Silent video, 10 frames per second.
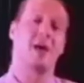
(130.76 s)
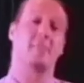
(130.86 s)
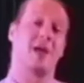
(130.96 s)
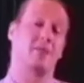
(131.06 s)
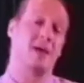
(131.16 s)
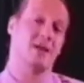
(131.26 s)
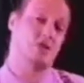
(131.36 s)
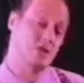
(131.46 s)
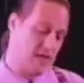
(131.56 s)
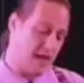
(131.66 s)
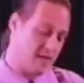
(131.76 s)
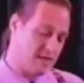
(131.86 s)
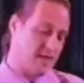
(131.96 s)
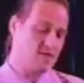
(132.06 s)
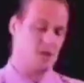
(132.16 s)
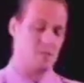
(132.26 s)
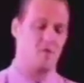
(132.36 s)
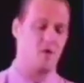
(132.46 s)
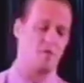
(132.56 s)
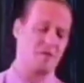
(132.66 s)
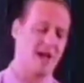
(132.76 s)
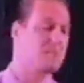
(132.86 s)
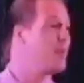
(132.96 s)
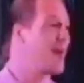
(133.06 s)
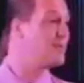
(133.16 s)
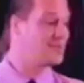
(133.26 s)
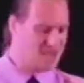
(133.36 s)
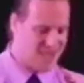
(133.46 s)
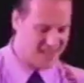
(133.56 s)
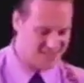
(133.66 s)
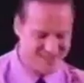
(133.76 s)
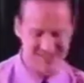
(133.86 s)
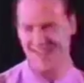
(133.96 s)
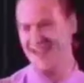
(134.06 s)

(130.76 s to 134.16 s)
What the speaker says: with my bank manager the other day. He said to me, Wolfgang, pull up a chair, sit